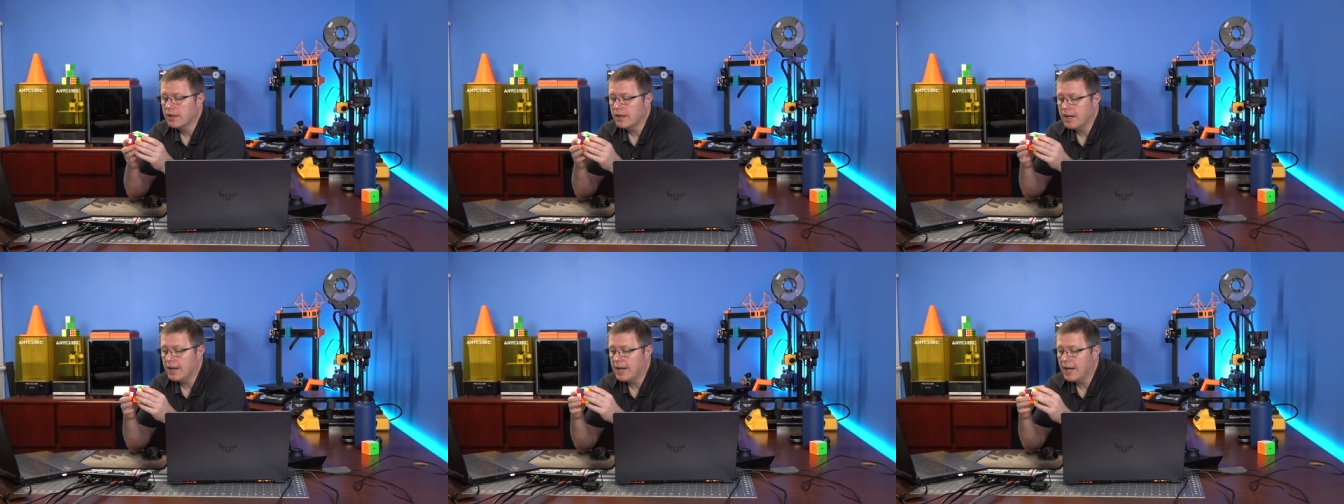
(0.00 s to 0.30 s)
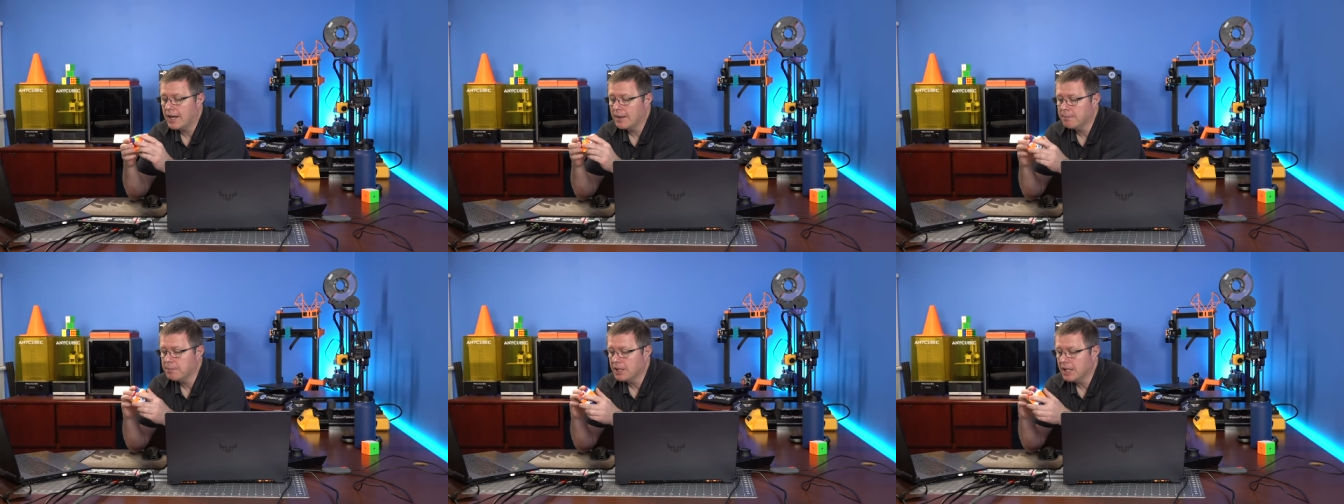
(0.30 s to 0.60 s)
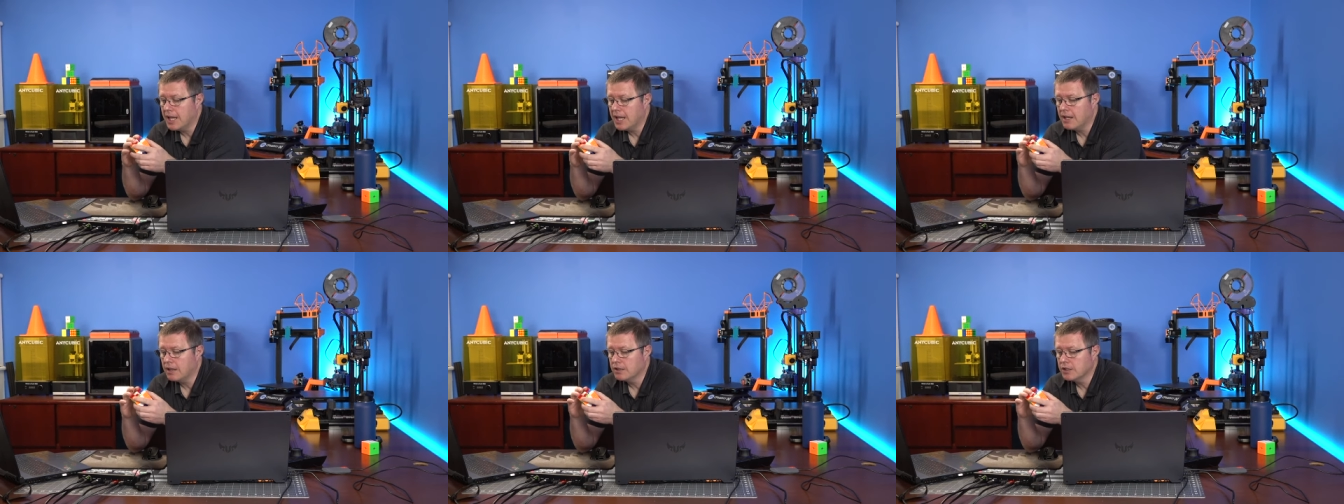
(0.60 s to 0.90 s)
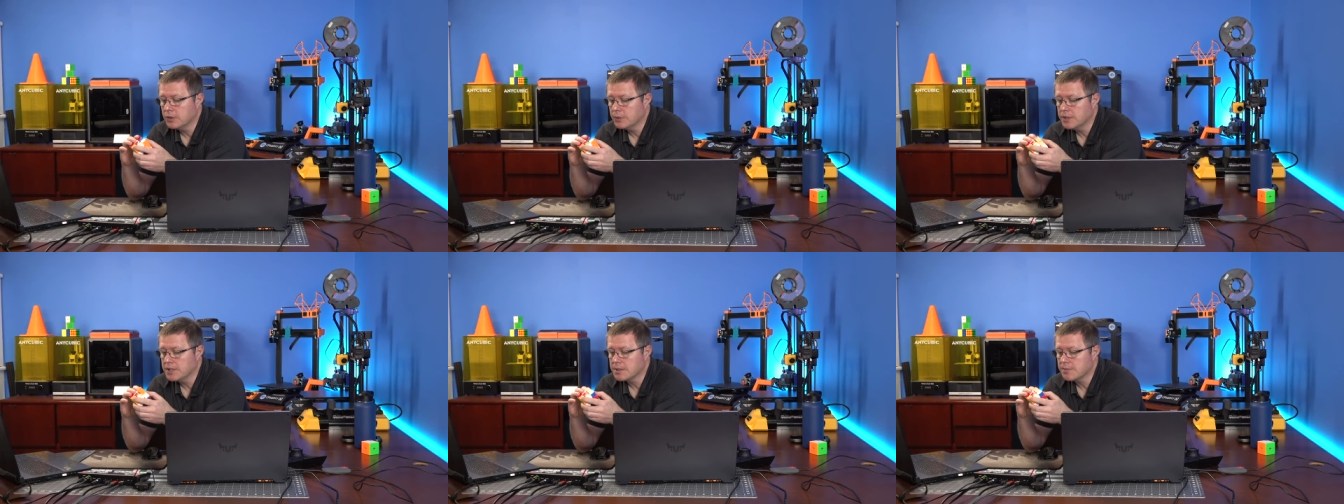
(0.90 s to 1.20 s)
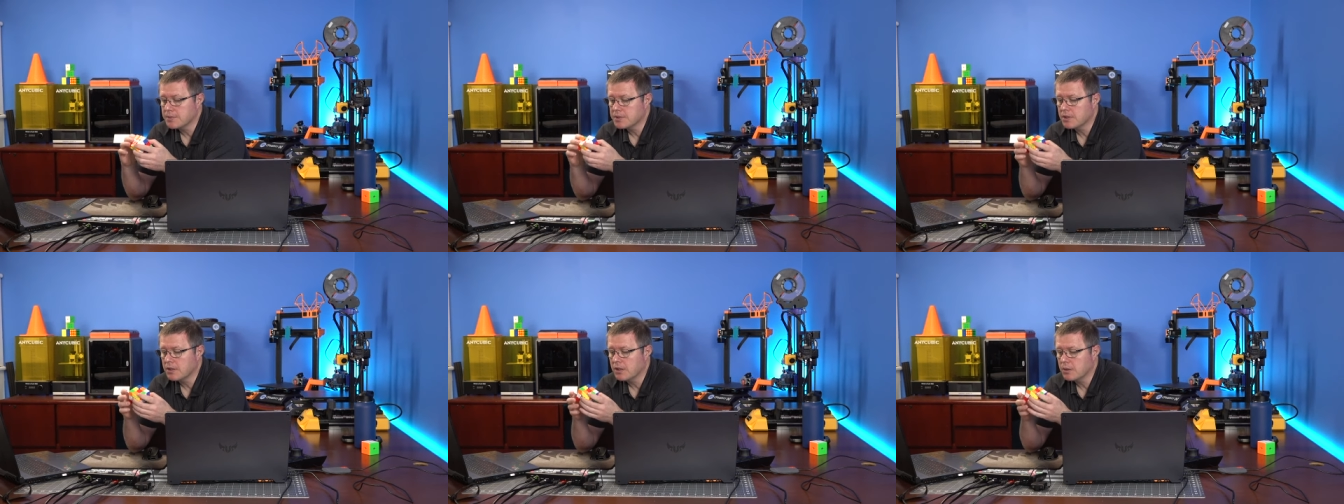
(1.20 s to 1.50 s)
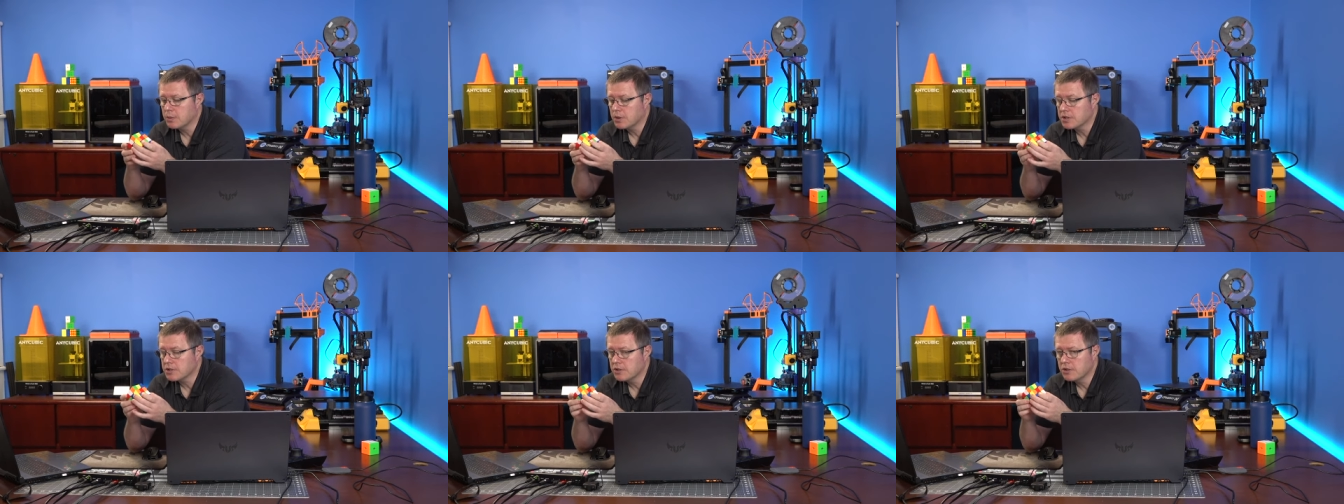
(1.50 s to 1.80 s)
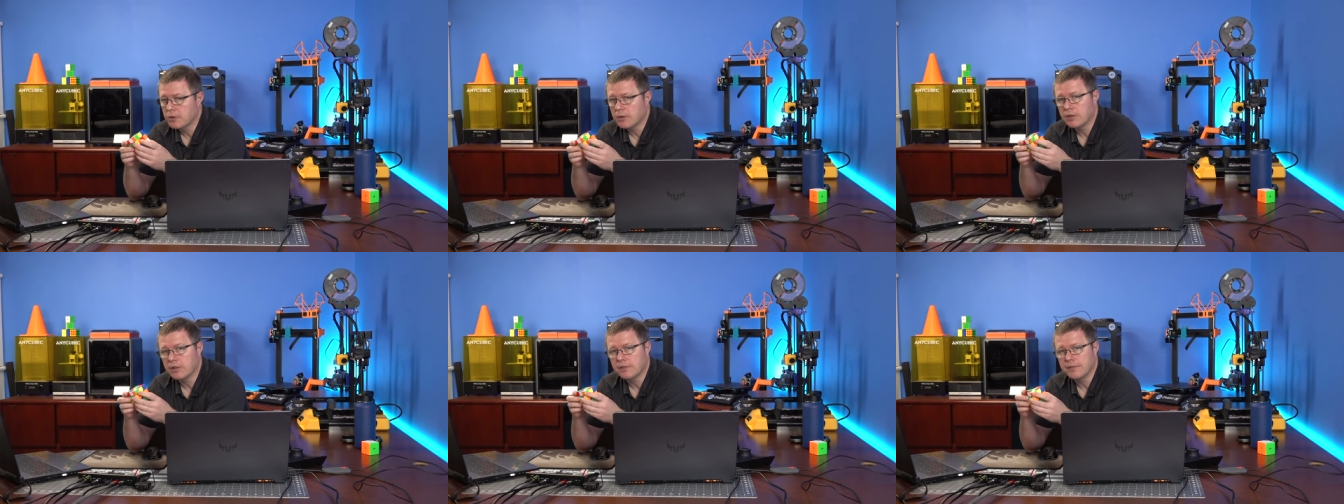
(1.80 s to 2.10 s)
I plan on doing some SolidWorks
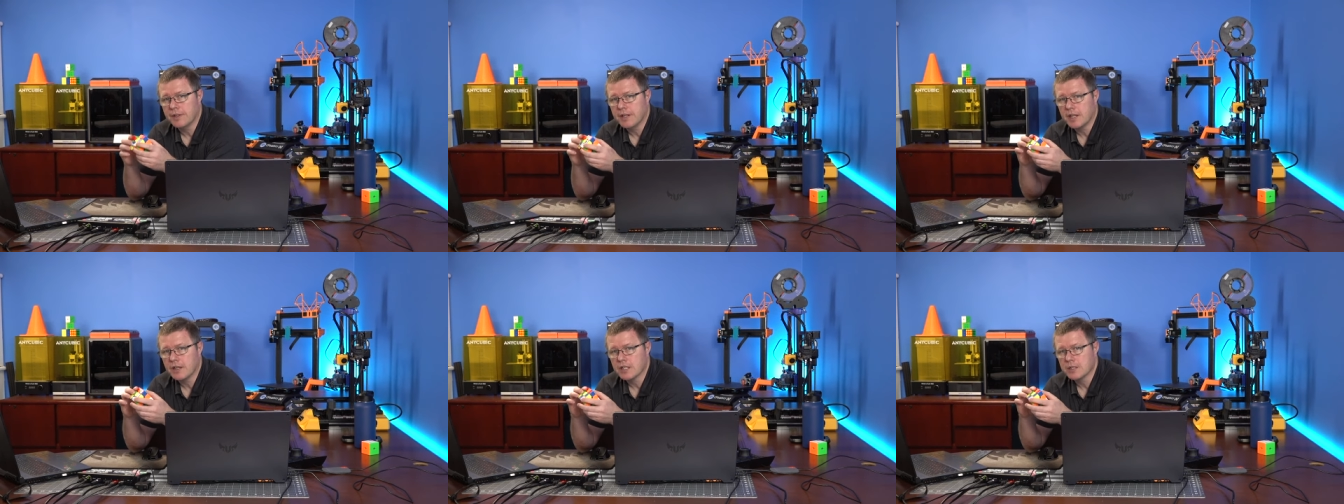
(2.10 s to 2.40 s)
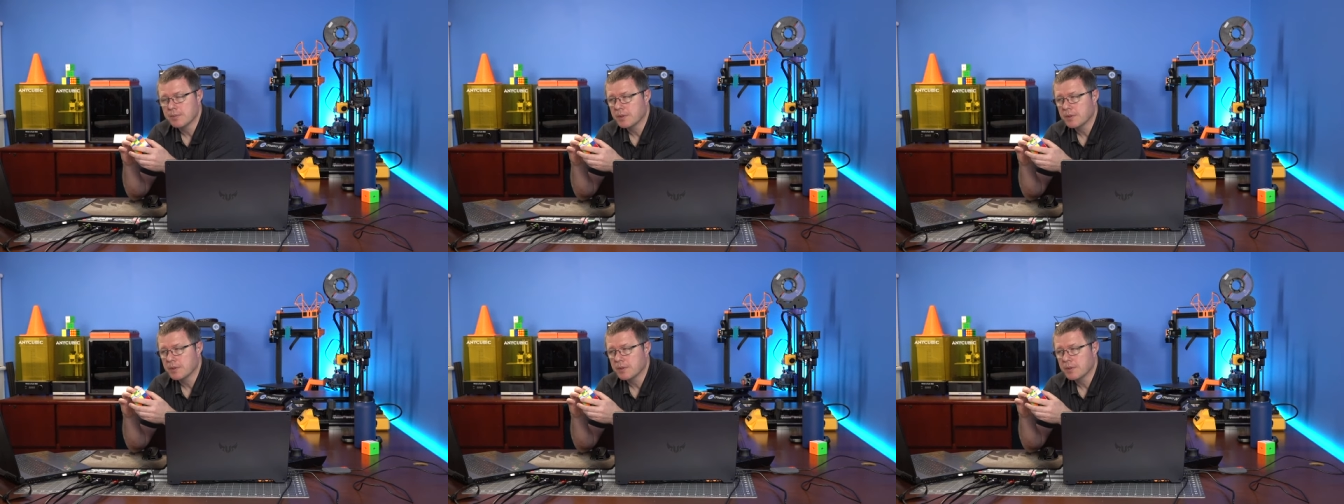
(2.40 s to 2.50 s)
tutorial videos,